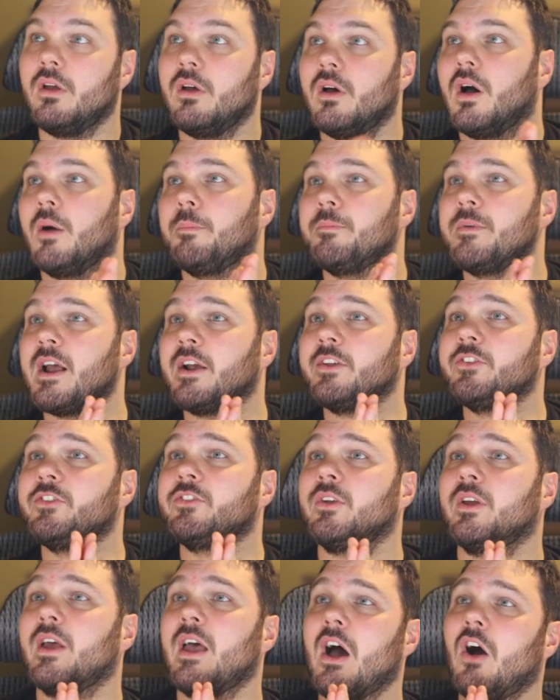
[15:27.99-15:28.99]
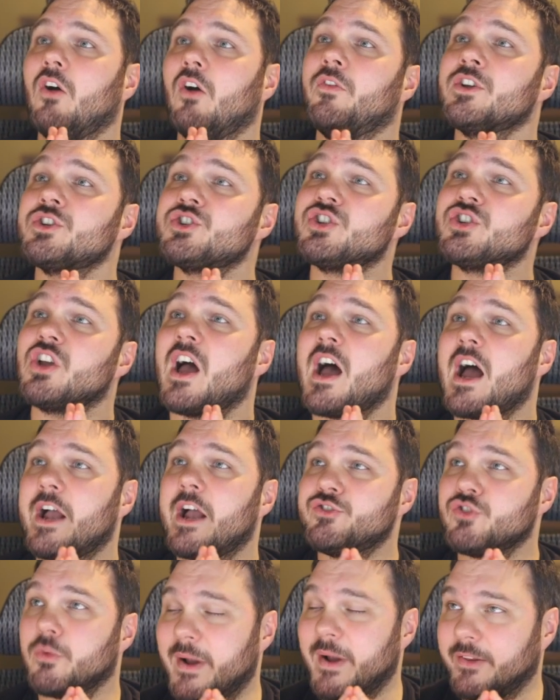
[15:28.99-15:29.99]
Up next, Elvish
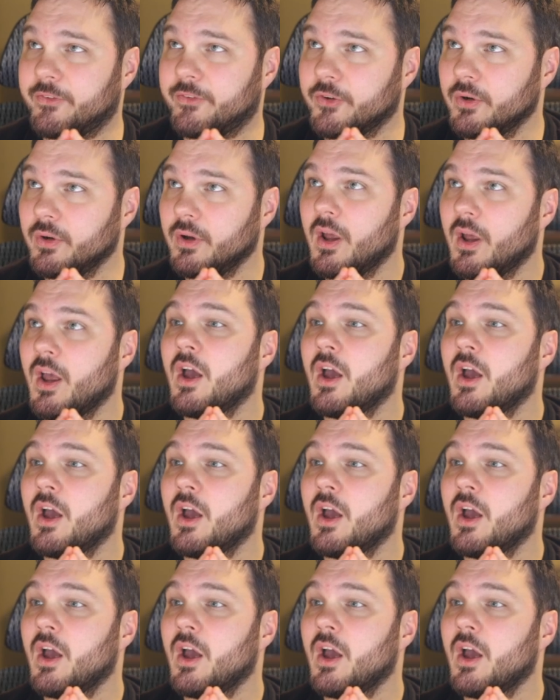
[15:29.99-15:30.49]
Hydromancer.